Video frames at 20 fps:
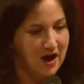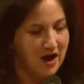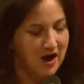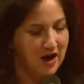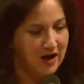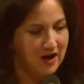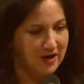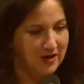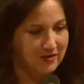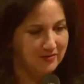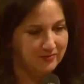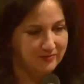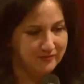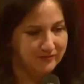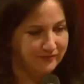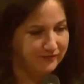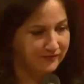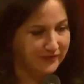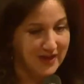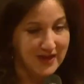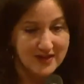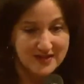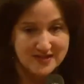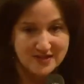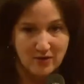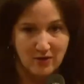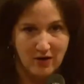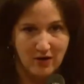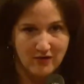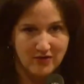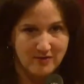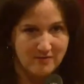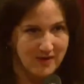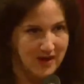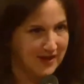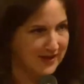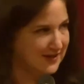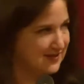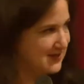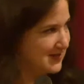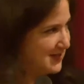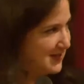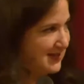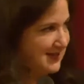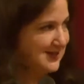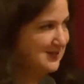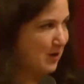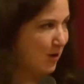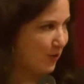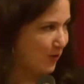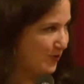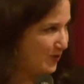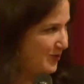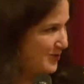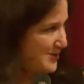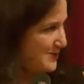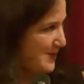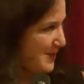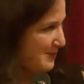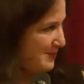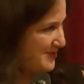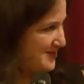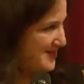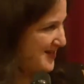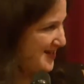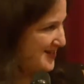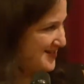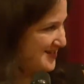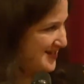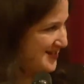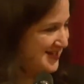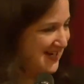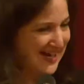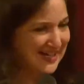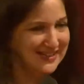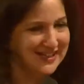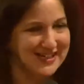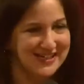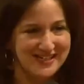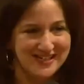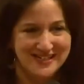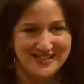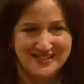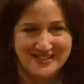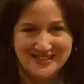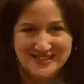So all the magazines, all the newspaper sections, I like,